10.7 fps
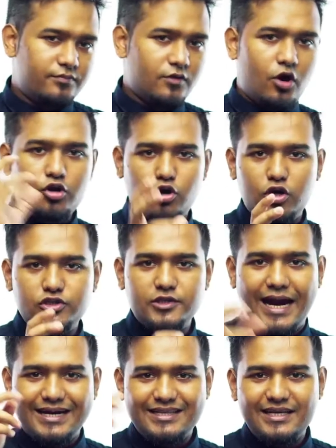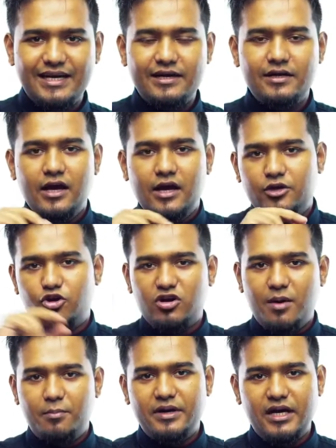or
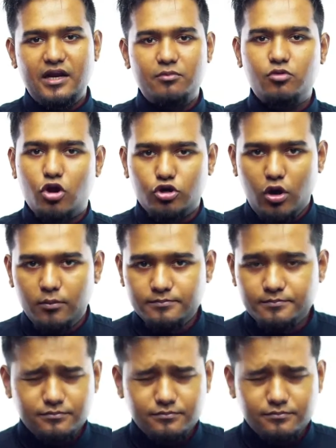roger@yourcompanyname.com.